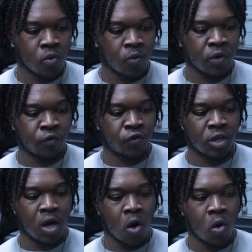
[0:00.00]
We're gonna drill
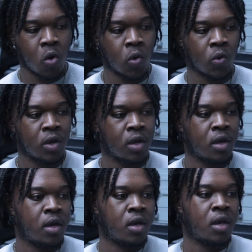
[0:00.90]
the hole,
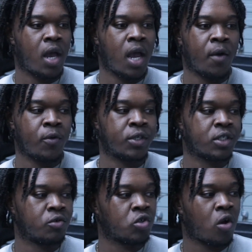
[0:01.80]
and we're
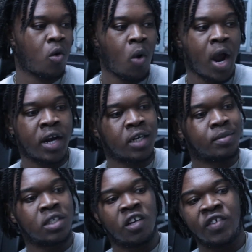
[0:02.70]
just gonna start wiring
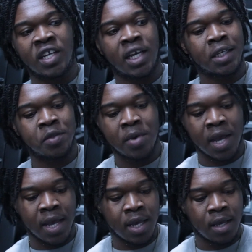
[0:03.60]
up stuff in the engine
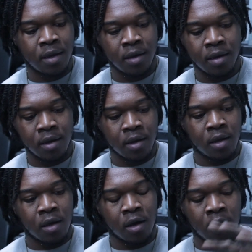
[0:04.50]
bay,
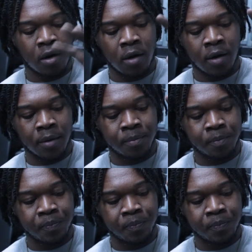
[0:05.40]
and